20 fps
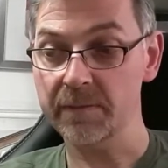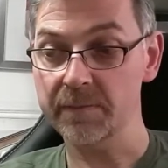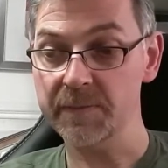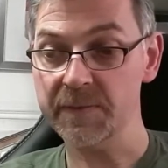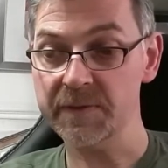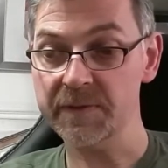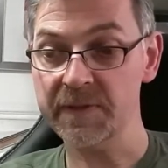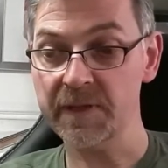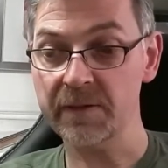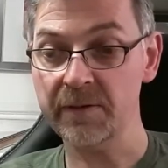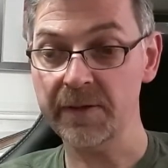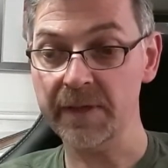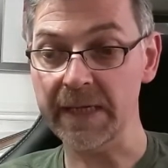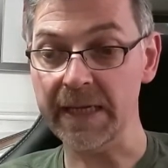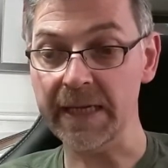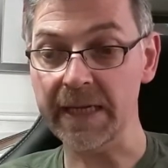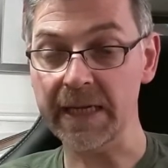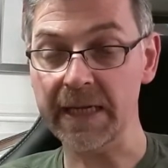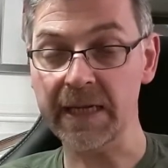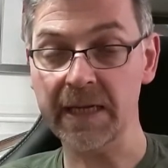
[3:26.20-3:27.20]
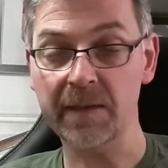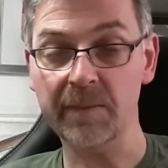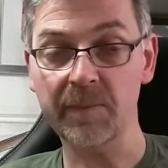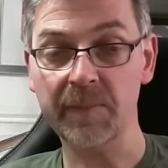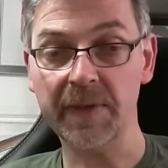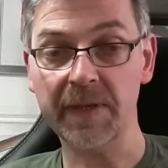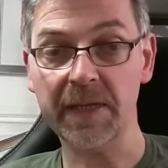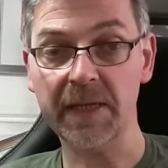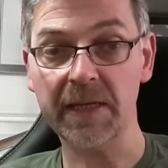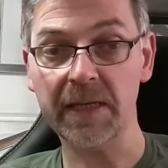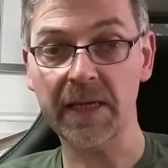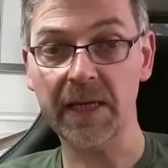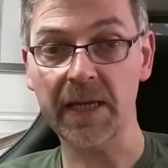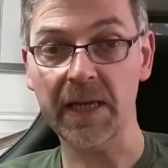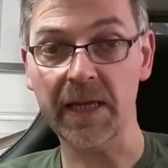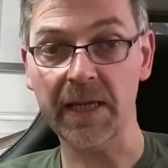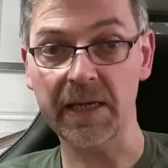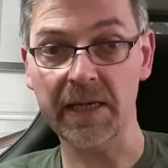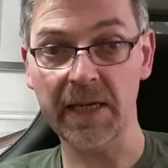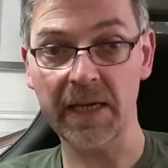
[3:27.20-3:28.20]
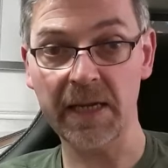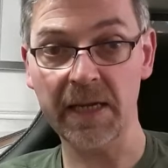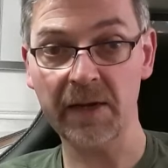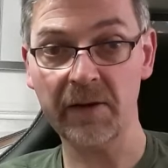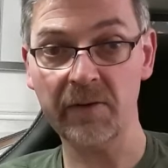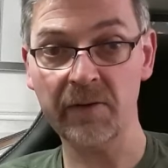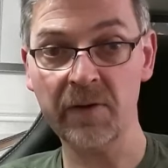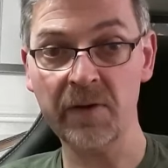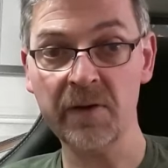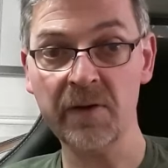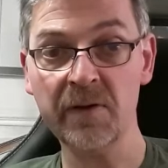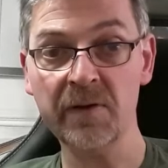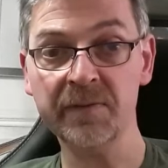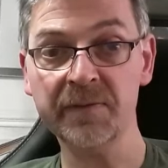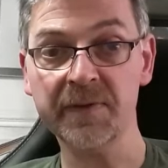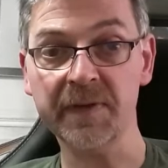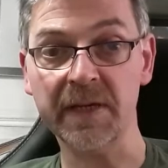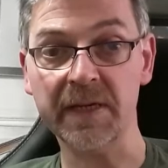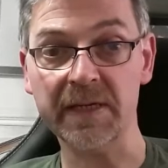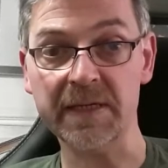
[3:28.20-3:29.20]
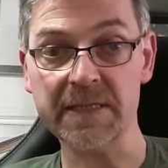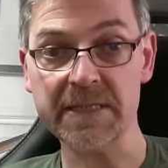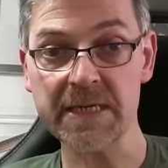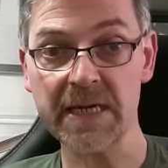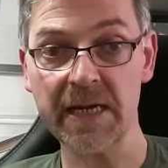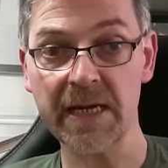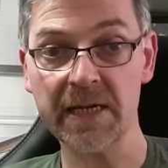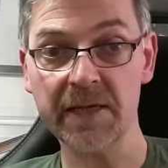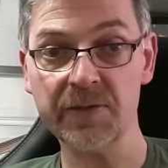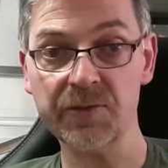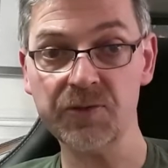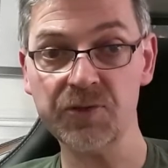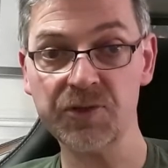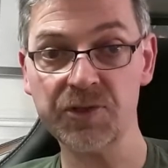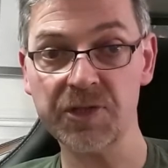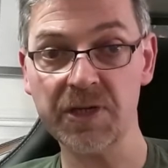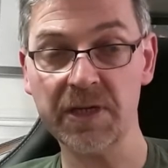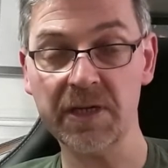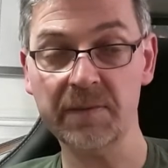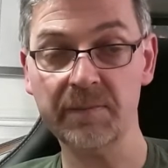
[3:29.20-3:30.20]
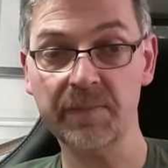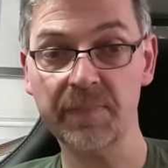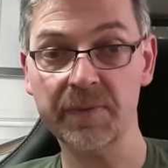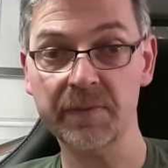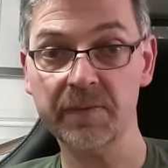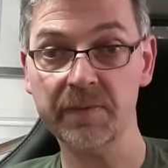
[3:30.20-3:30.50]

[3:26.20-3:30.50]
So it can be any aircraft, any tank, ship,